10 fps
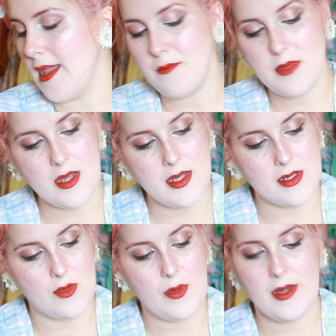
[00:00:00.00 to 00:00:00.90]
I'm not
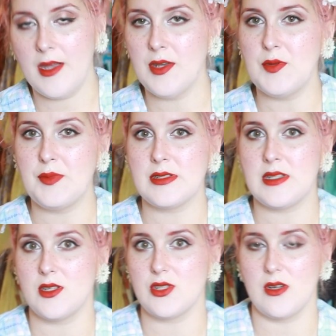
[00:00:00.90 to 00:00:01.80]
one hundred
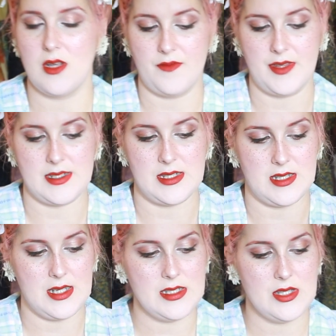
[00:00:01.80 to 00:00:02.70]
percent sure if this is
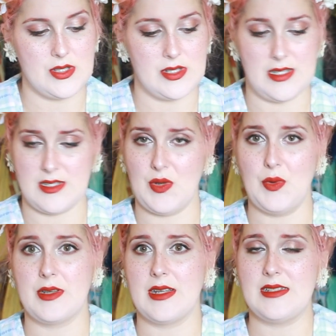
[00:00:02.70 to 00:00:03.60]
nineteen thirties
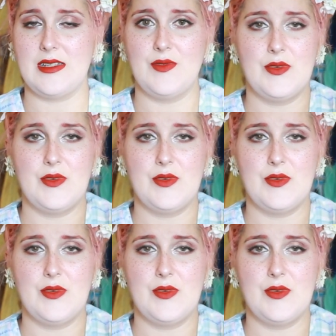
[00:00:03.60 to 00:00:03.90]
or nineteen